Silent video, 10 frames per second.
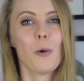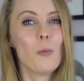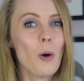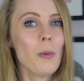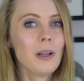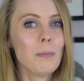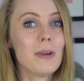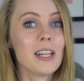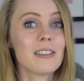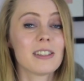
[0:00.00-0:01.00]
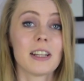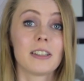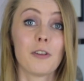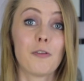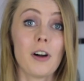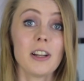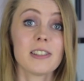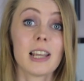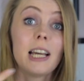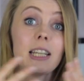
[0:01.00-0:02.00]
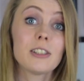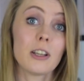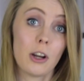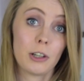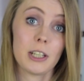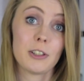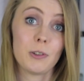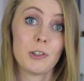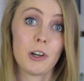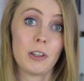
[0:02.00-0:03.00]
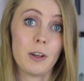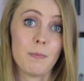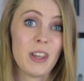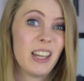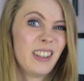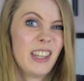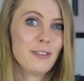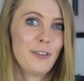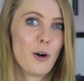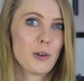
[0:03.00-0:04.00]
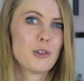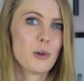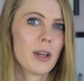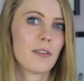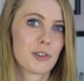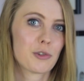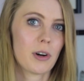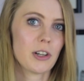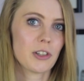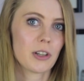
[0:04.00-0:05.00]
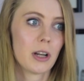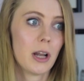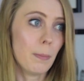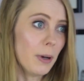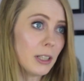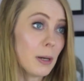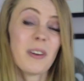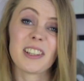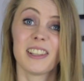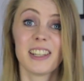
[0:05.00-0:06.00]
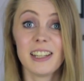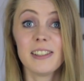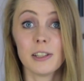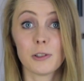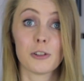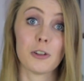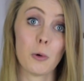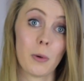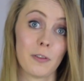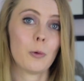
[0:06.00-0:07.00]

Woven means that the threads are interlocked into each other, therefore you don't have stretch, but it makes it easier to sew with.